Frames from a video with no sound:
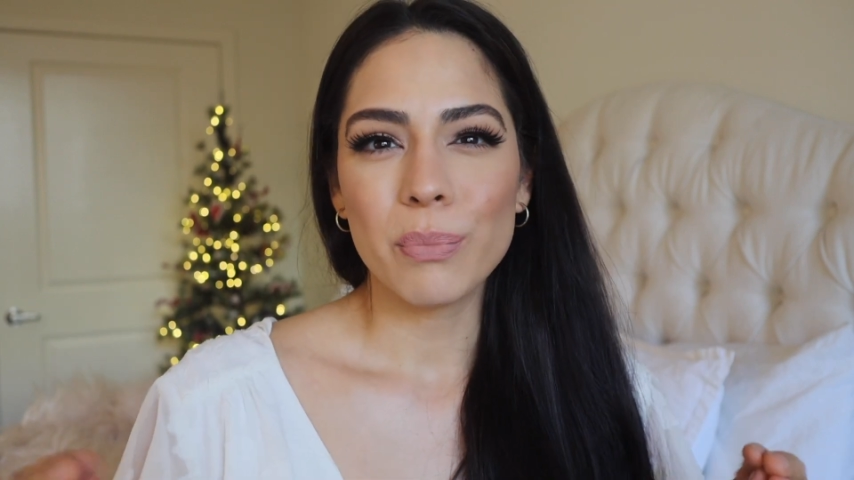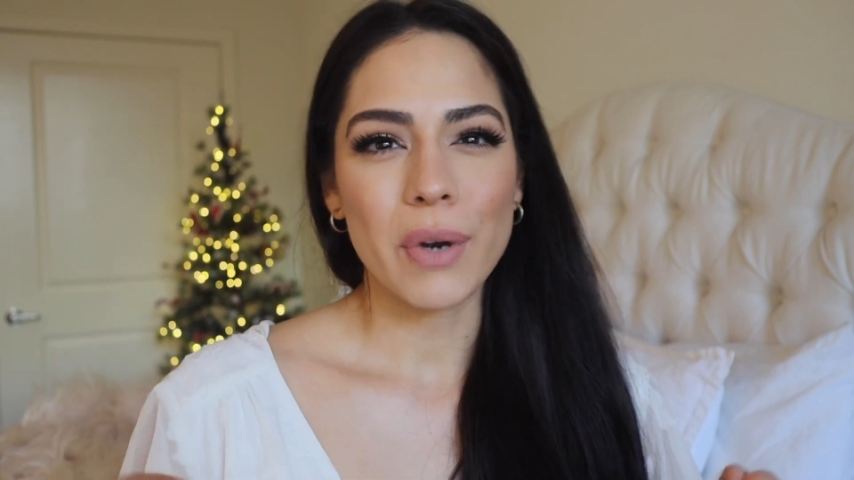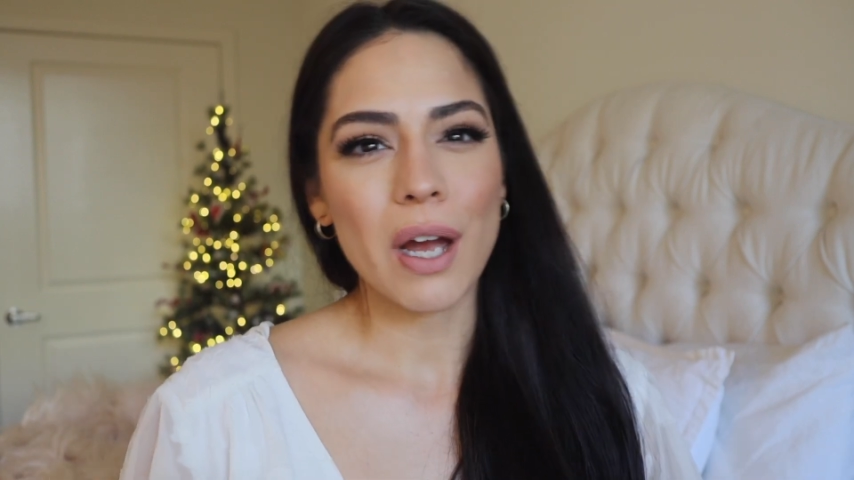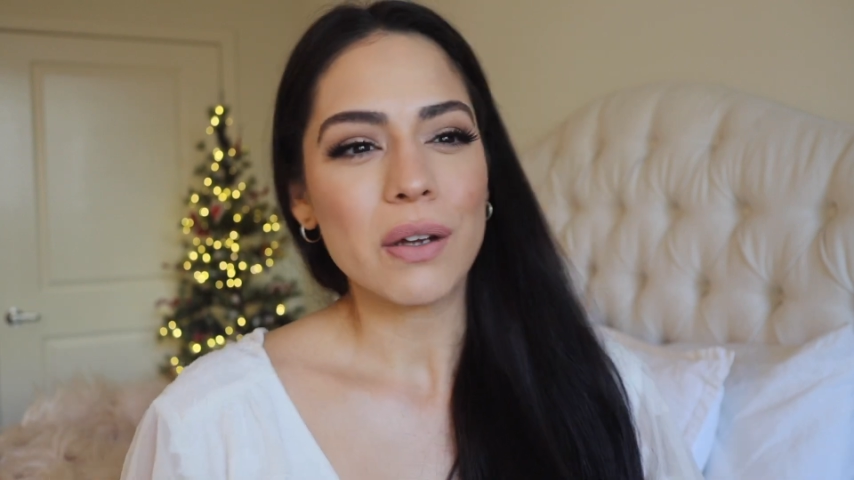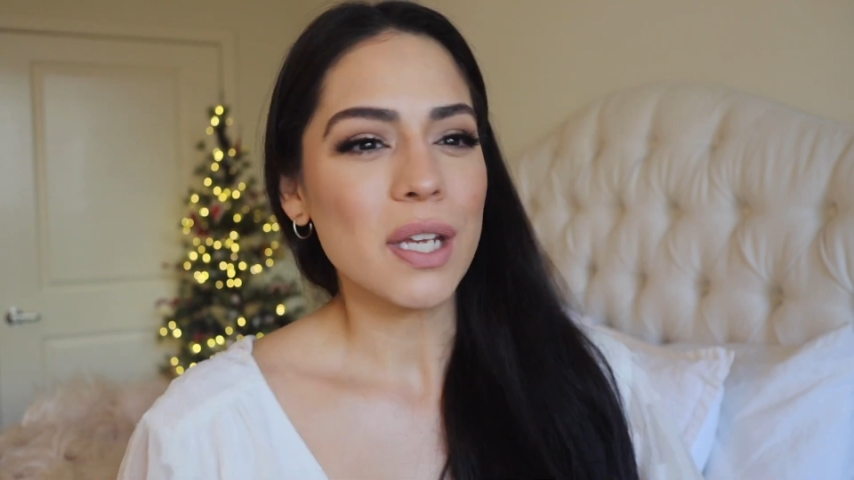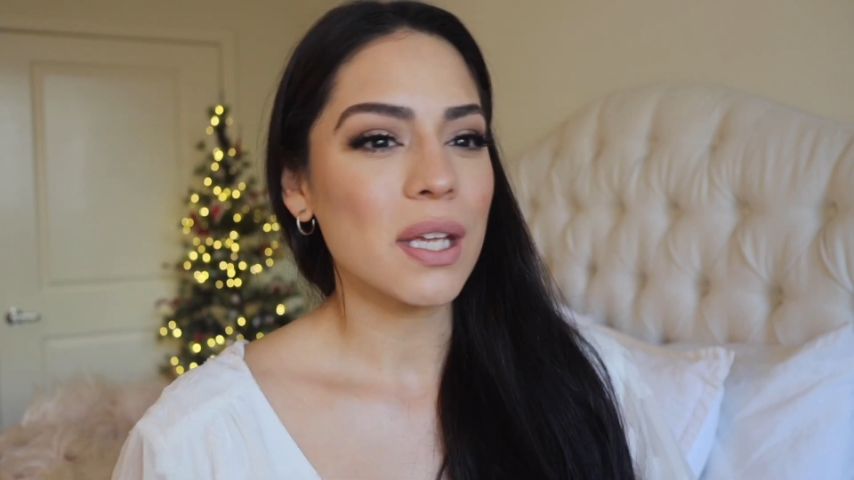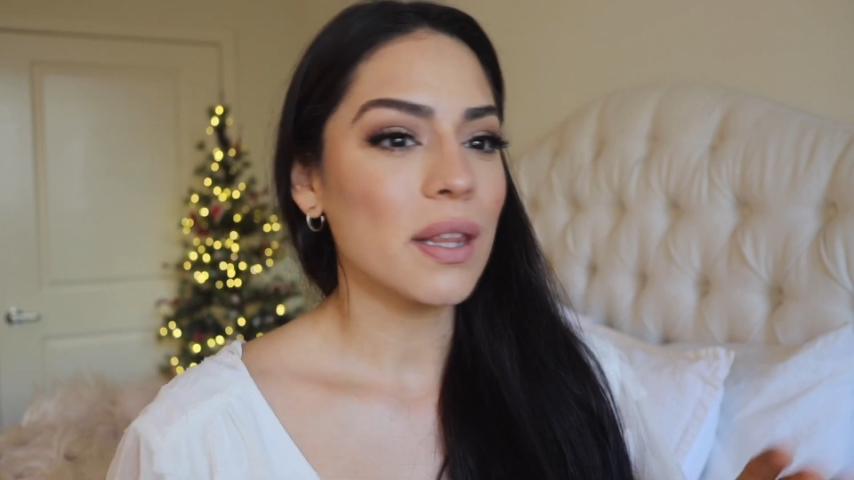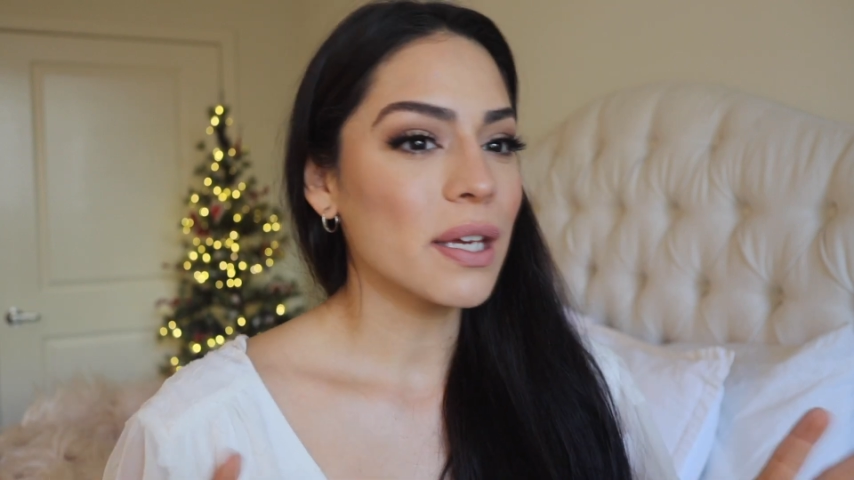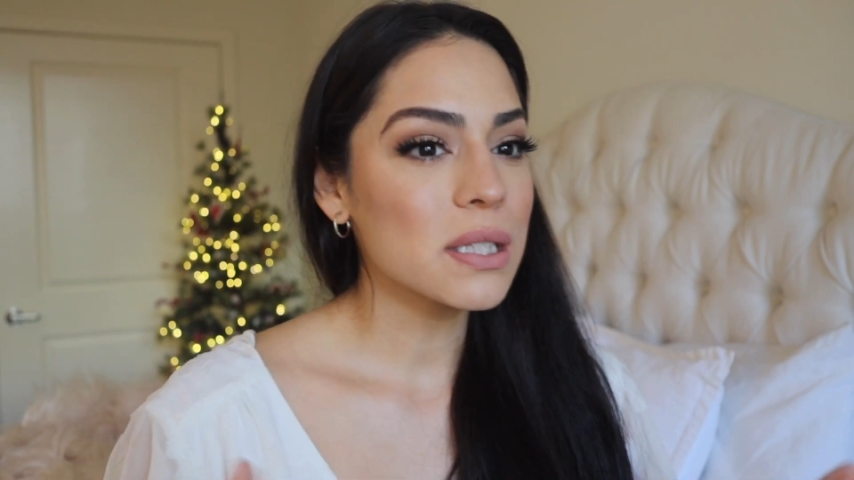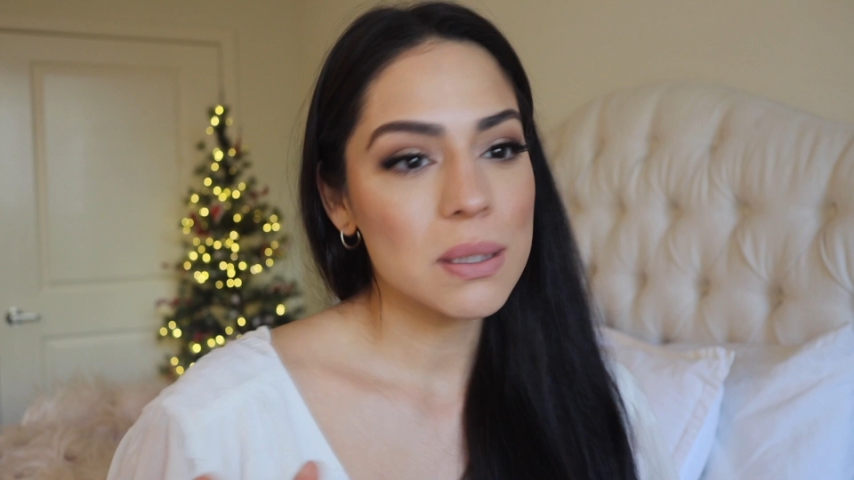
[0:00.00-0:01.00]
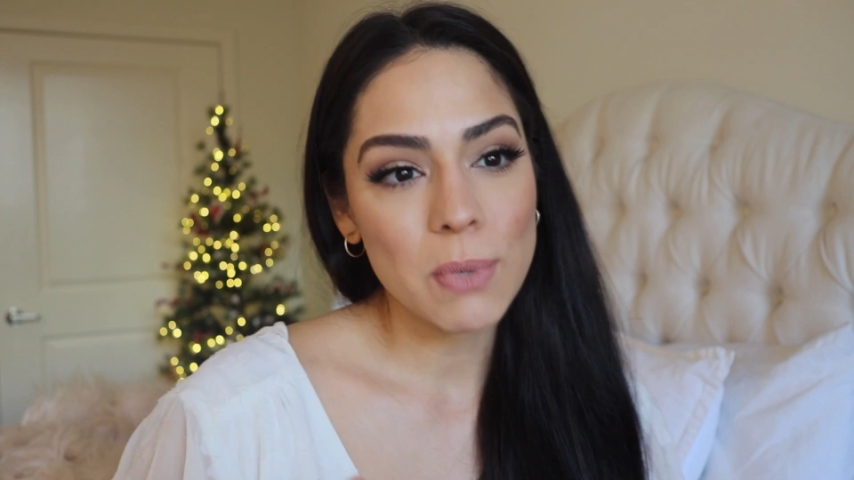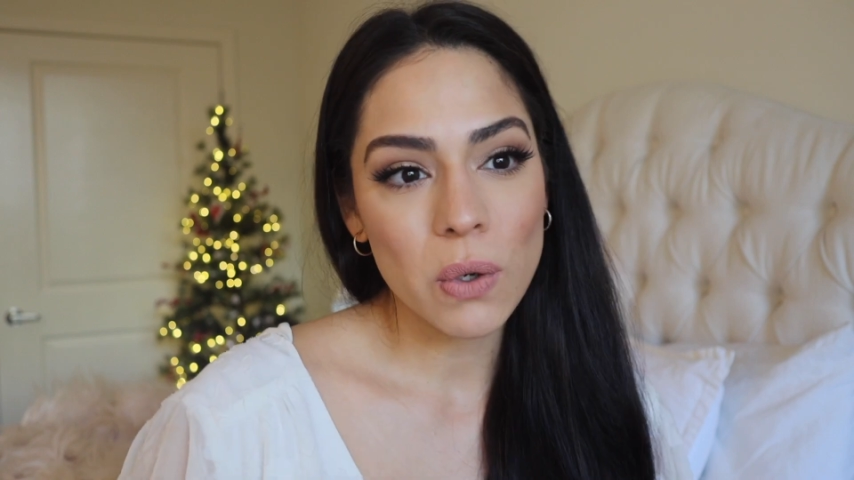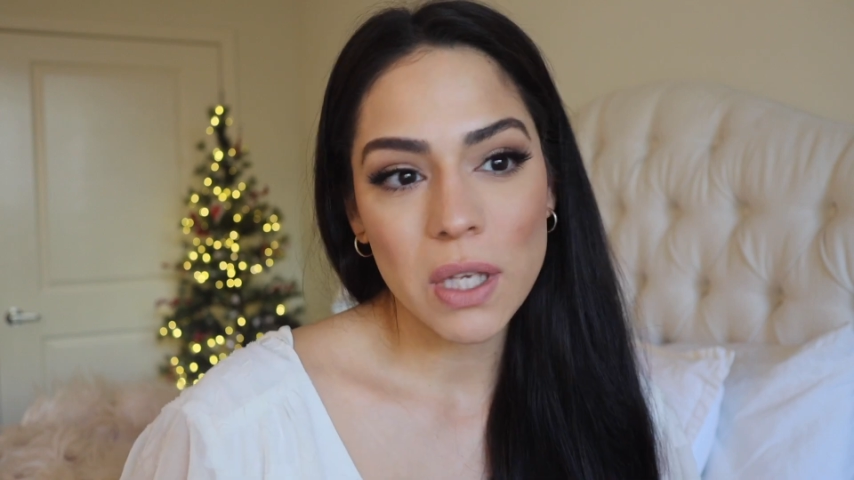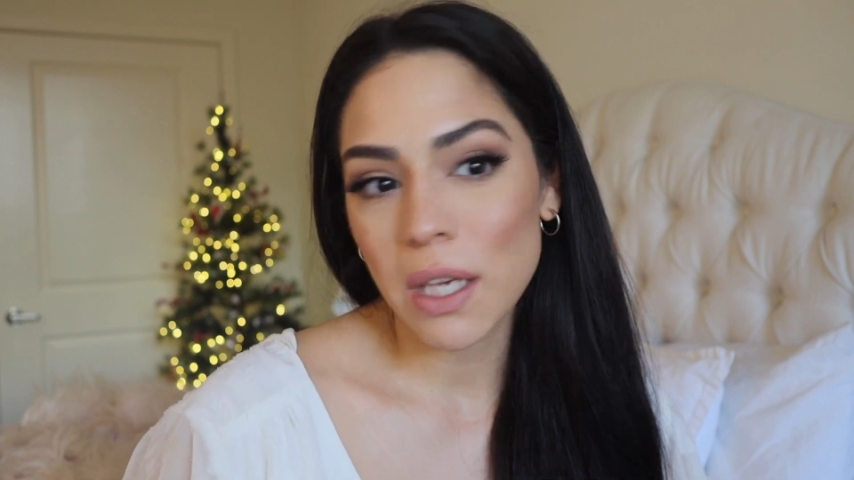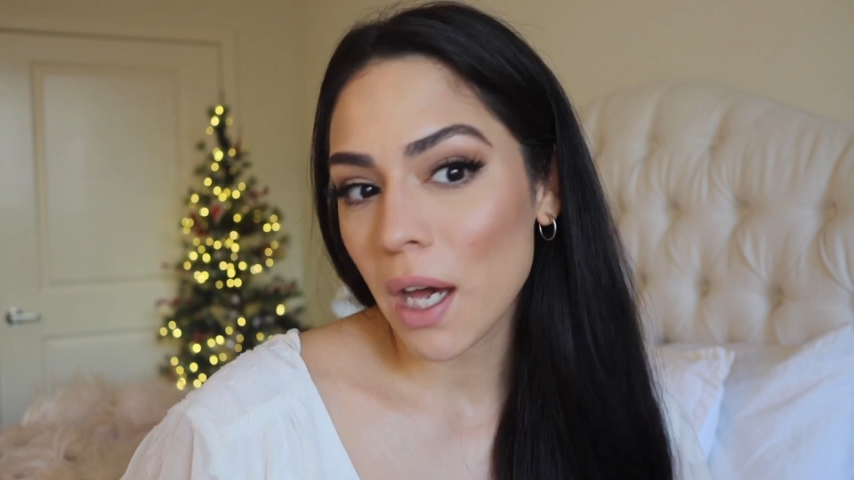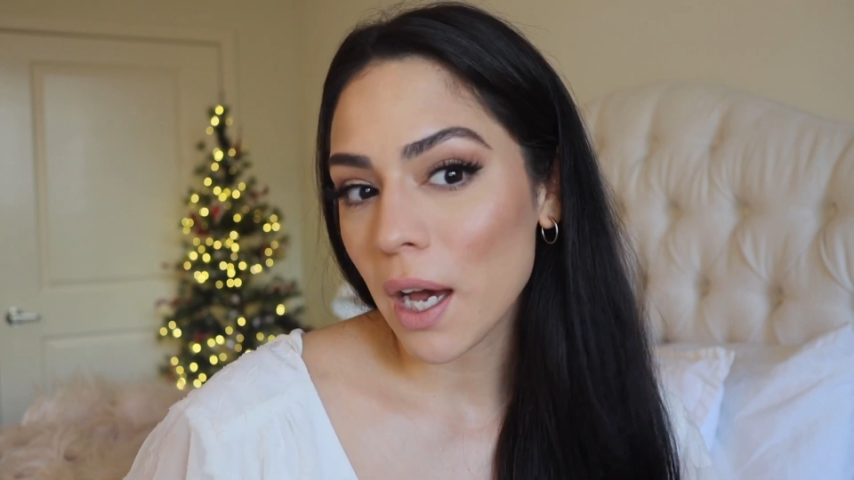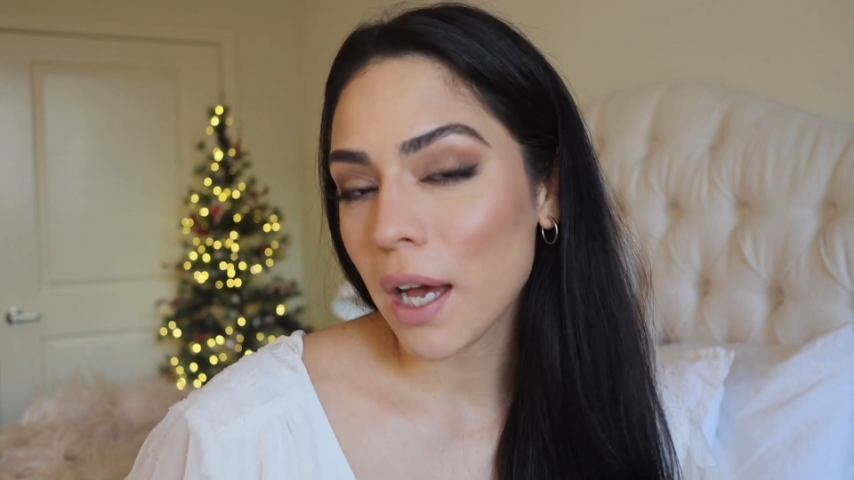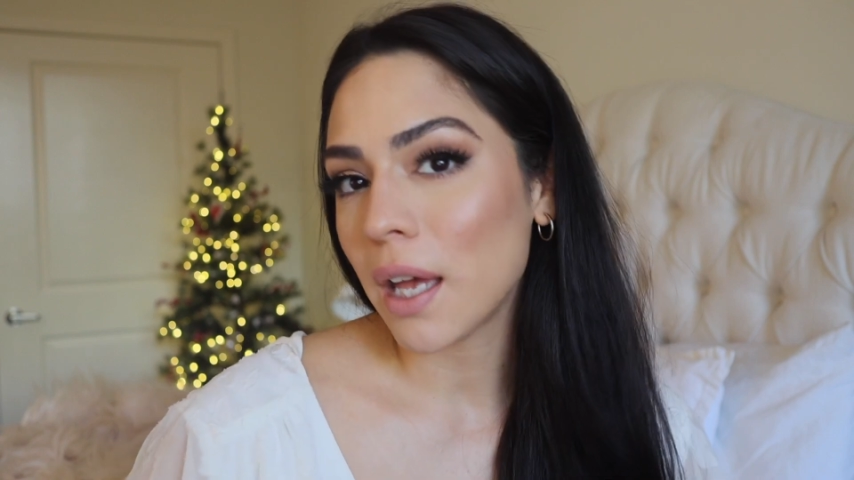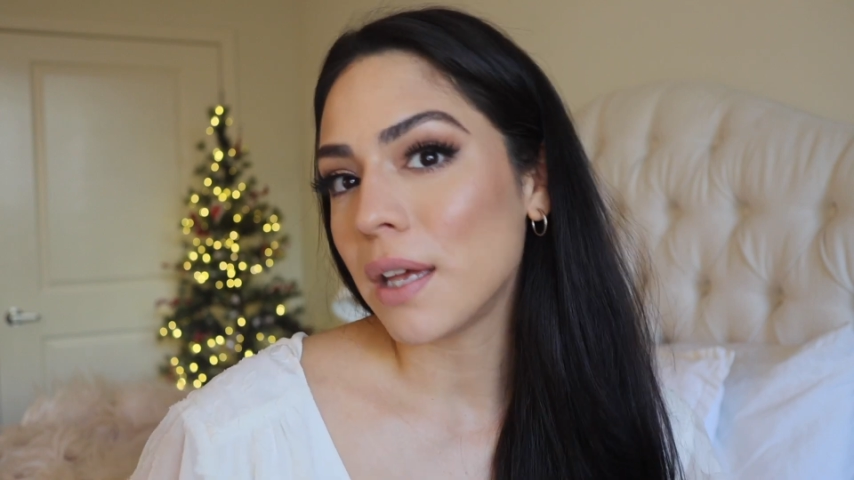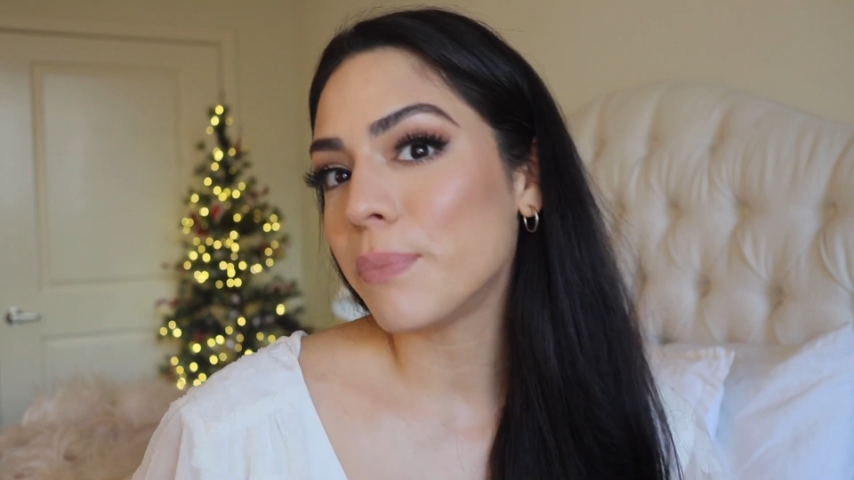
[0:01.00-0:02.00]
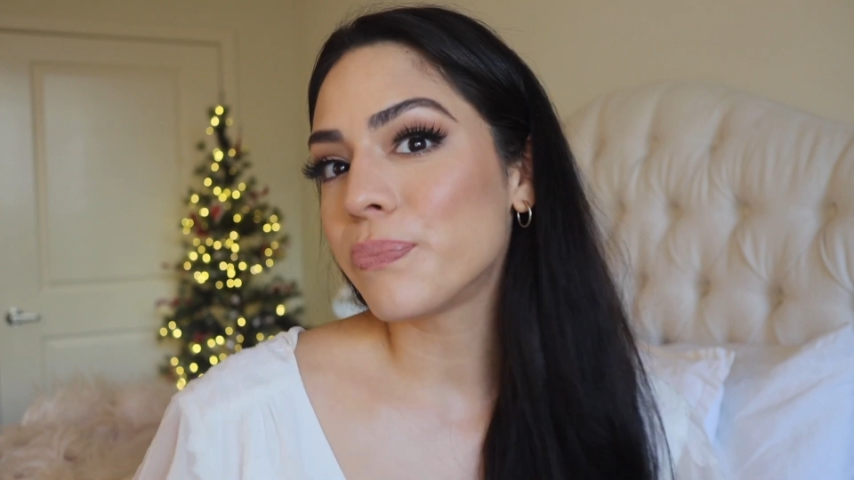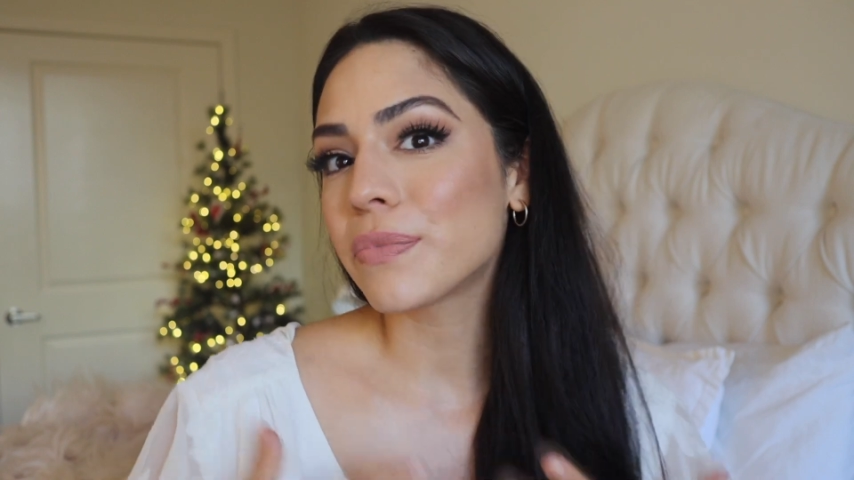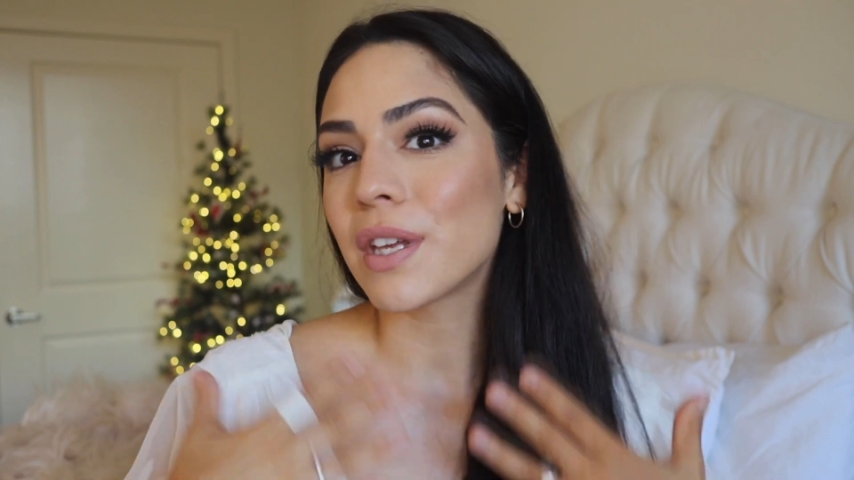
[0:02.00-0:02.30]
brownie like smoky eye